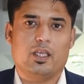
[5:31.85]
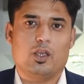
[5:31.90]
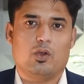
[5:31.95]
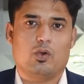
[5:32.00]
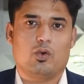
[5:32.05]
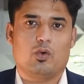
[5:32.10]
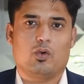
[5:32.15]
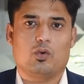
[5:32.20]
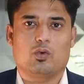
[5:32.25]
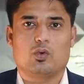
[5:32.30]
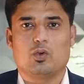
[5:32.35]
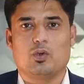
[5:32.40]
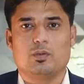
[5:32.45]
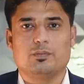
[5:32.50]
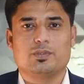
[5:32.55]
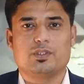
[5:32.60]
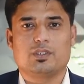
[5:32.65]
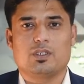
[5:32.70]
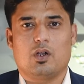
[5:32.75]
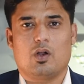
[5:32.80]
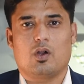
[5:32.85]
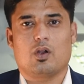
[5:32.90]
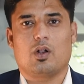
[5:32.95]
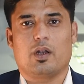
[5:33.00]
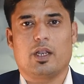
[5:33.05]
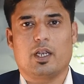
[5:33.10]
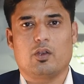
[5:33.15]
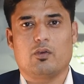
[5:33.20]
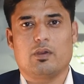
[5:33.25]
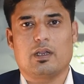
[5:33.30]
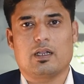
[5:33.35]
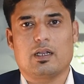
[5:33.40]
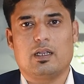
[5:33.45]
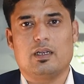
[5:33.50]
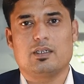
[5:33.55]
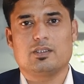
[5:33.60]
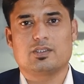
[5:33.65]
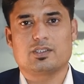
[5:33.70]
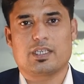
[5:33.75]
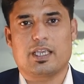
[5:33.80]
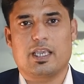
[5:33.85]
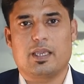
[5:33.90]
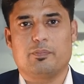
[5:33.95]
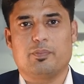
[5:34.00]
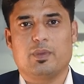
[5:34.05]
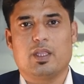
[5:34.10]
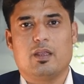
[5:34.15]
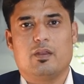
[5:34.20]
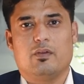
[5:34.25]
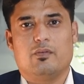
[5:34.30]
your rooms according to a color scheme